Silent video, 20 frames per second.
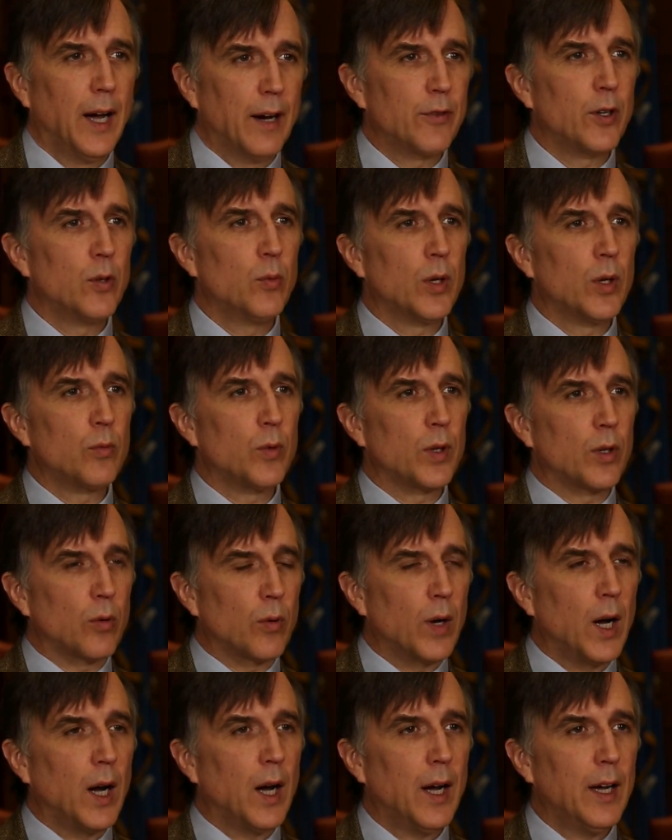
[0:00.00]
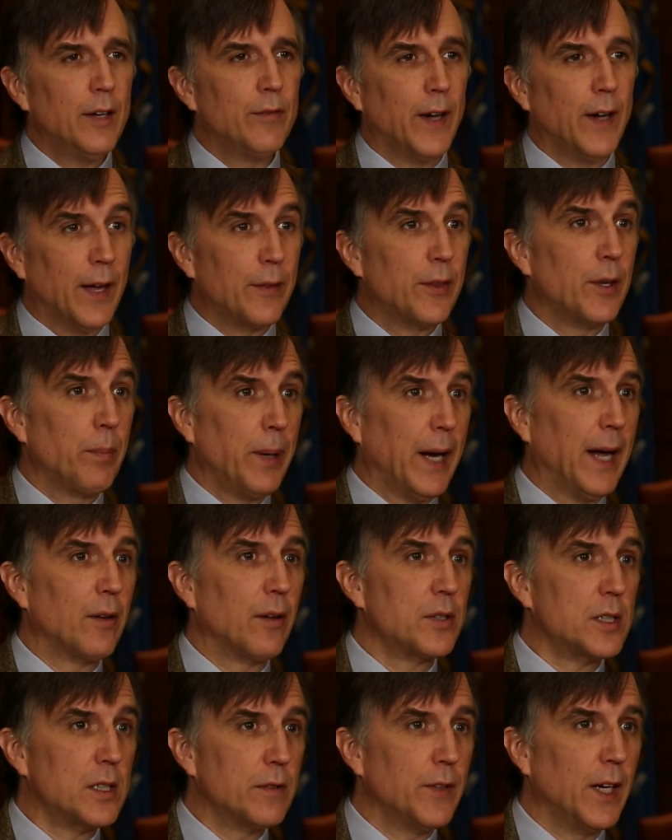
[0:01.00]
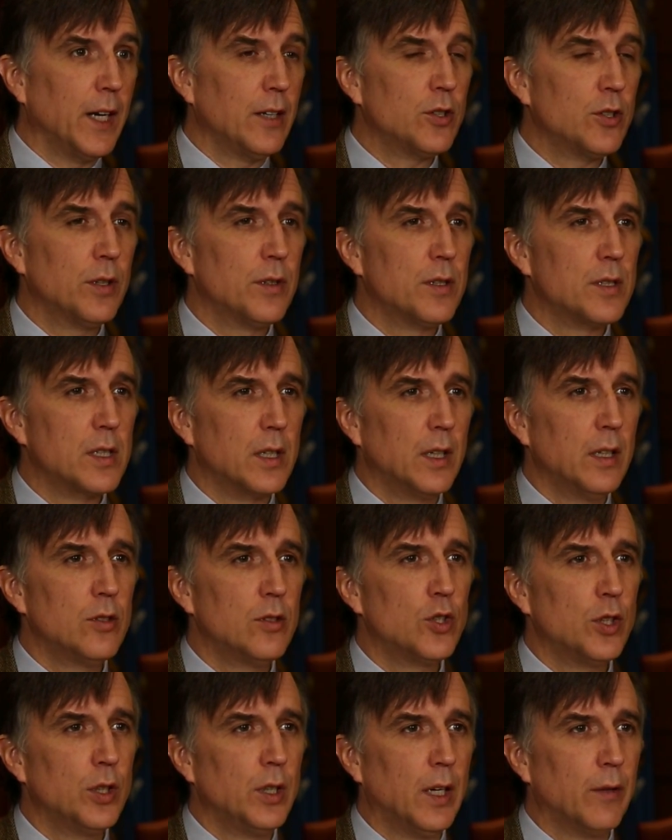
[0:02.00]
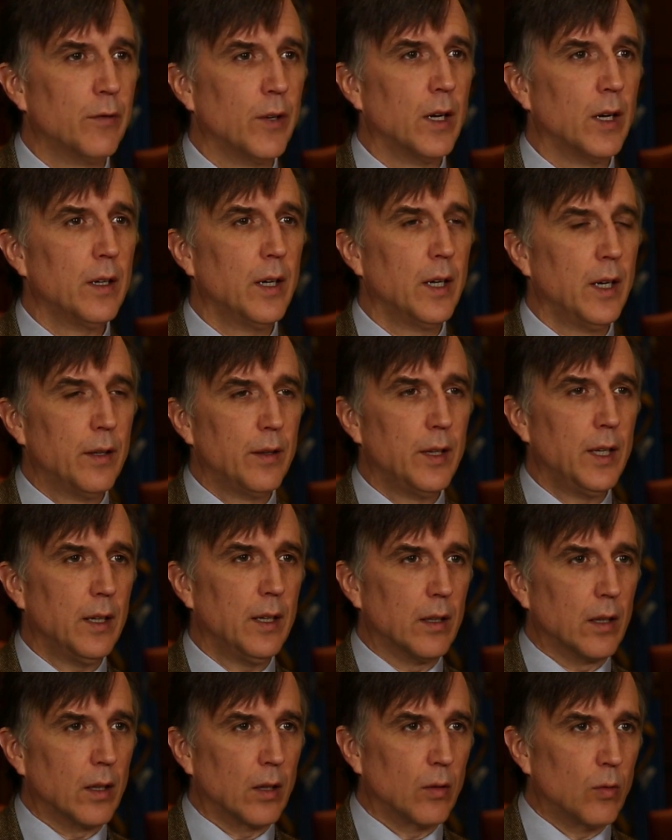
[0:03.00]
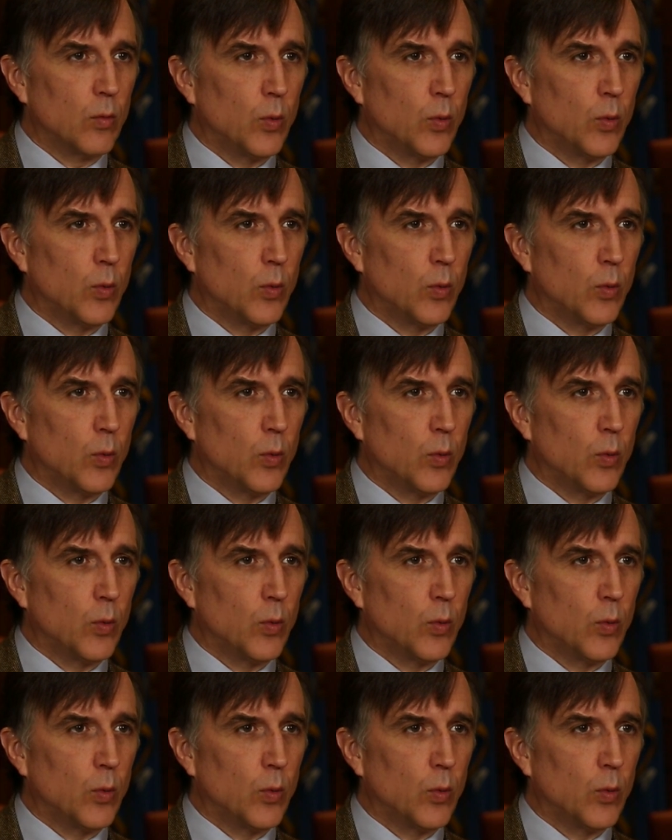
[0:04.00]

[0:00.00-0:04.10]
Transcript: Everyone would arrive at the Palace of Nations in Geneva in